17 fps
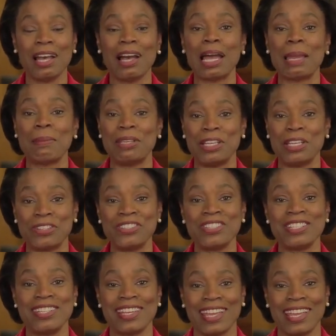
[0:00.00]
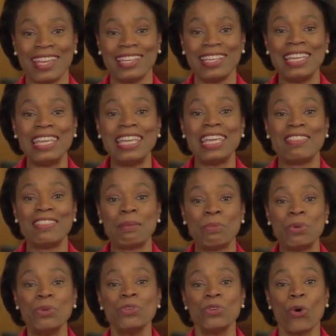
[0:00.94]
I'm here today in the
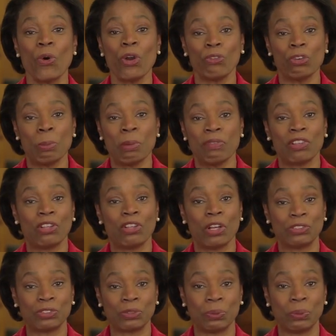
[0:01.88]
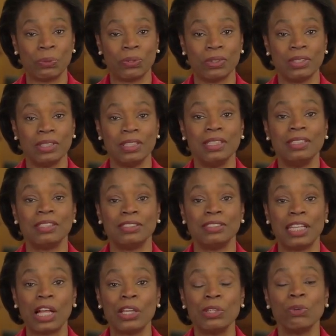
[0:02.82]
moot courtroom of the law school to
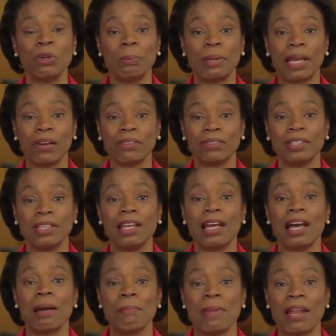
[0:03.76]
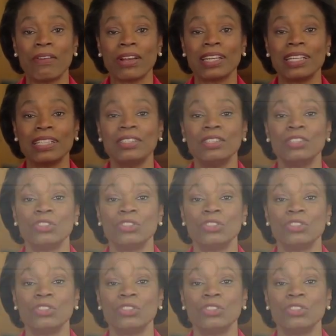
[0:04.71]
tell you about American